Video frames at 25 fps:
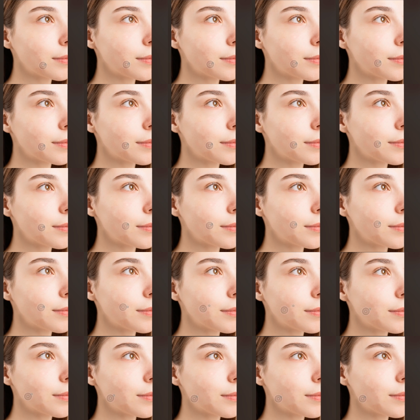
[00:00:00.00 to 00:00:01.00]
and try
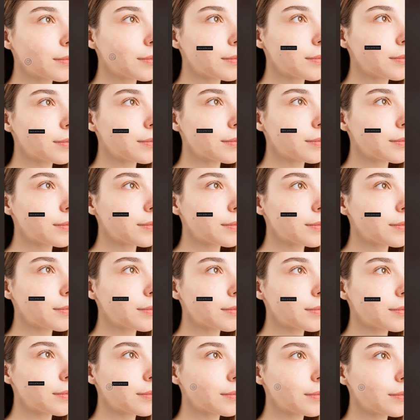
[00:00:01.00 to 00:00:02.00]
to,
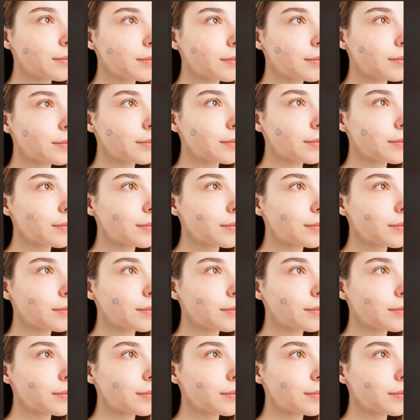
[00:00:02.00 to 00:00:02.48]
you know,